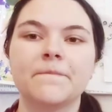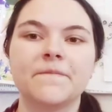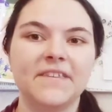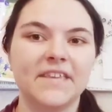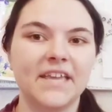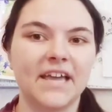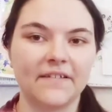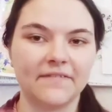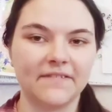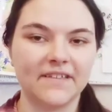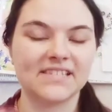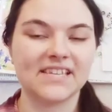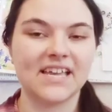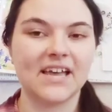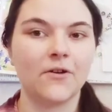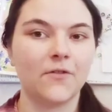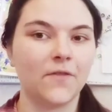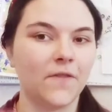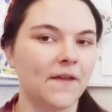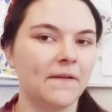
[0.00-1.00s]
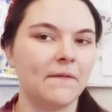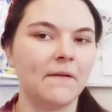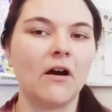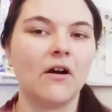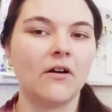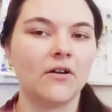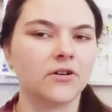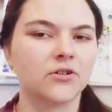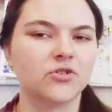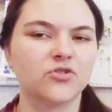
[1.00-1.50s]
yeah, that's how they
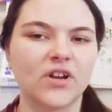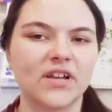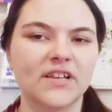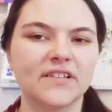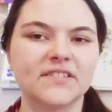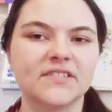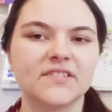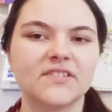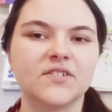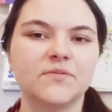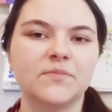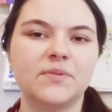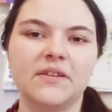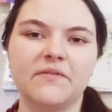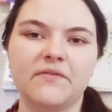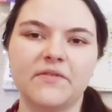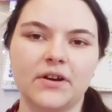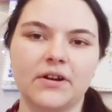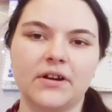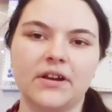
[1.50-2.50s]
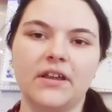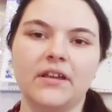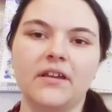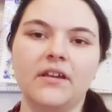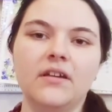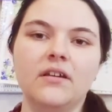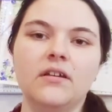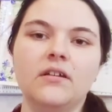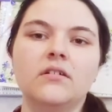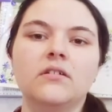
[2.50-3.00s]
got her dress to be very,
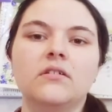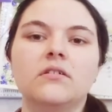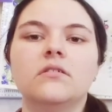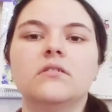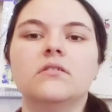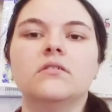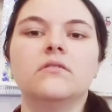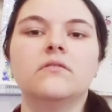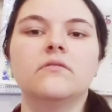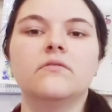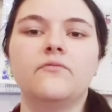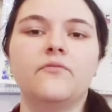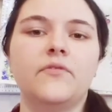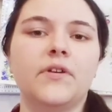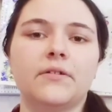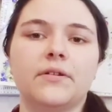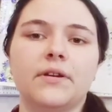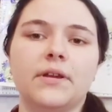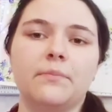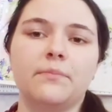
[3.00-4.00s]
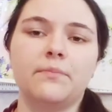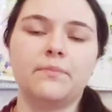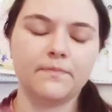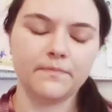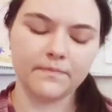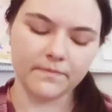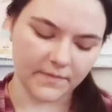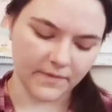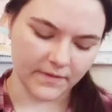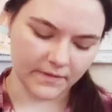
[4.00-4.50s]
very
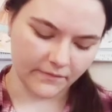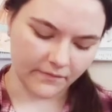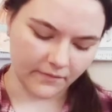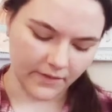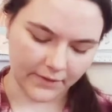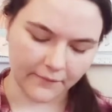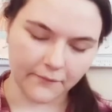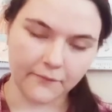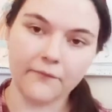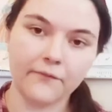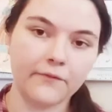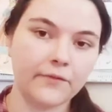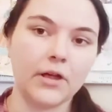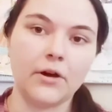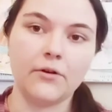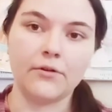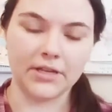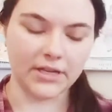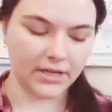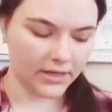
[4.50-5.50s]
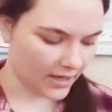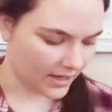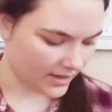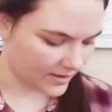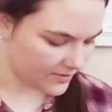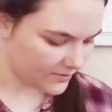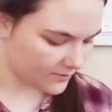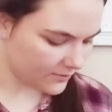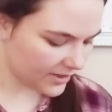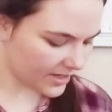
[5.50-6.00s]
like floaty.
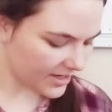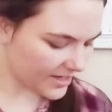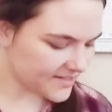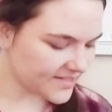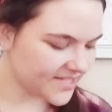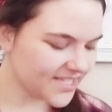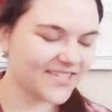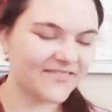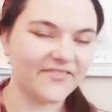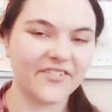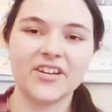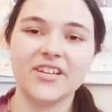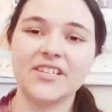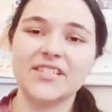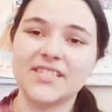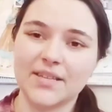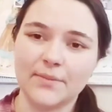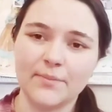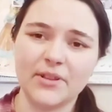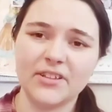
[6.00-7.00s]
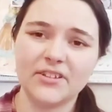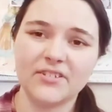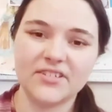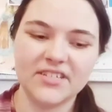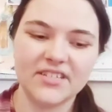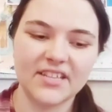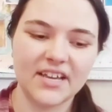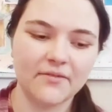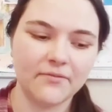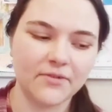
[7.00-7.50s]
And organza is very similar
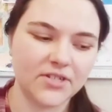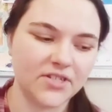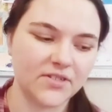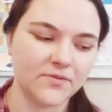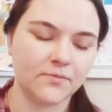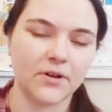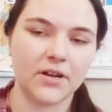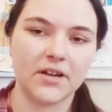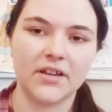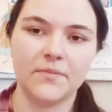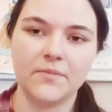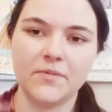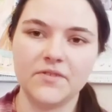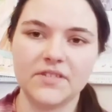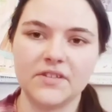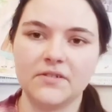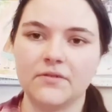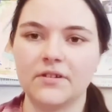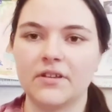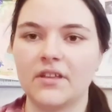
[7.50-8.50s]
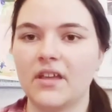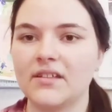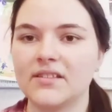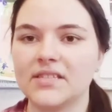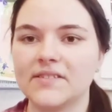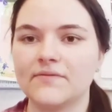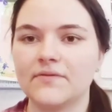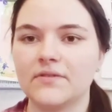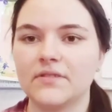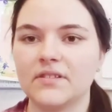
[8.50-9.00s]
to that, which is why I'm using
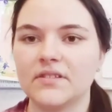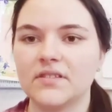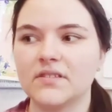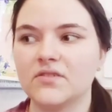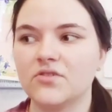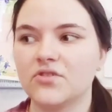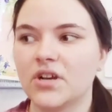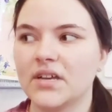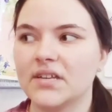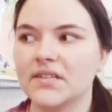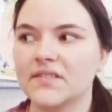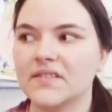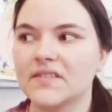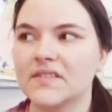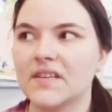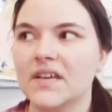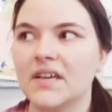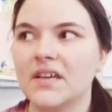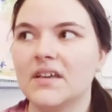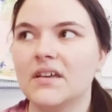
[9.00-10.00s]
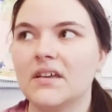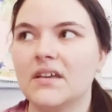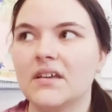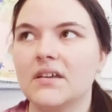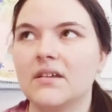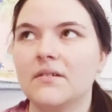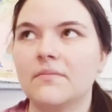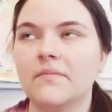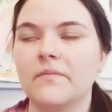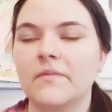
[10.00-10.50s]
organza for this dress.
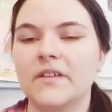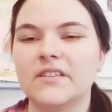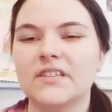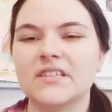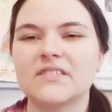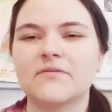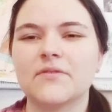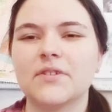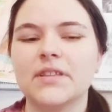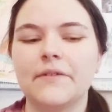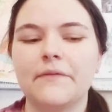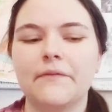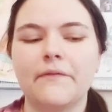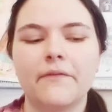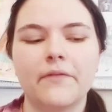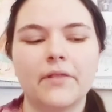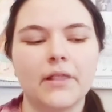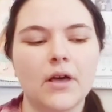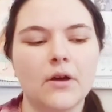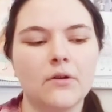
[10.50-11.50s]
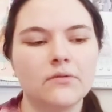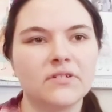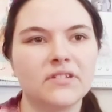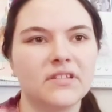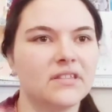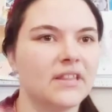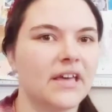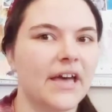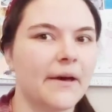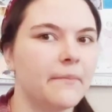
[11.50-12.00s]
It doesn't really float
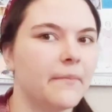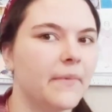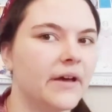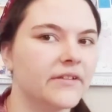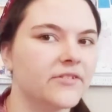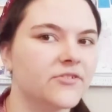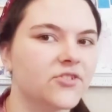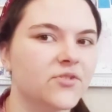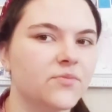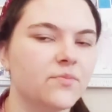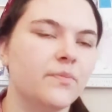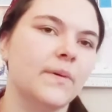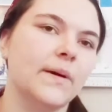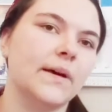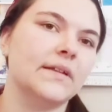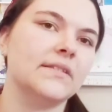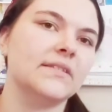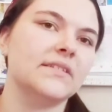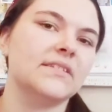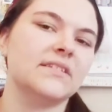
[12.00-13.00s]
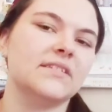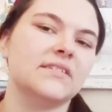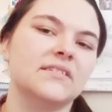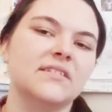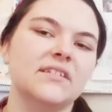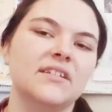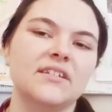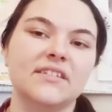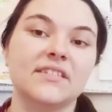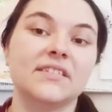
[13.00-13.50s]
that much, but
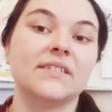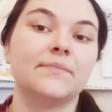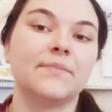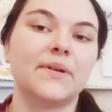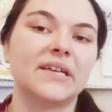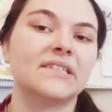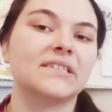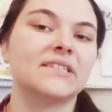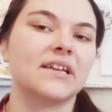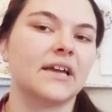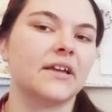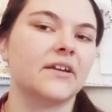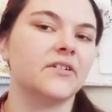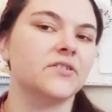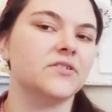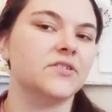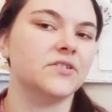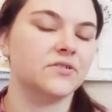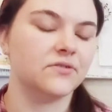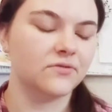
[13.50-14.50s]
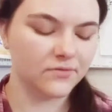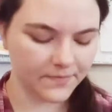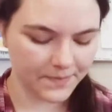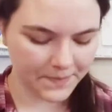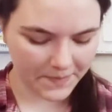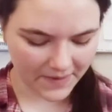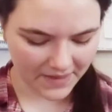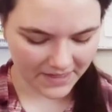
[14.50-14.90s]
it is the best I could do.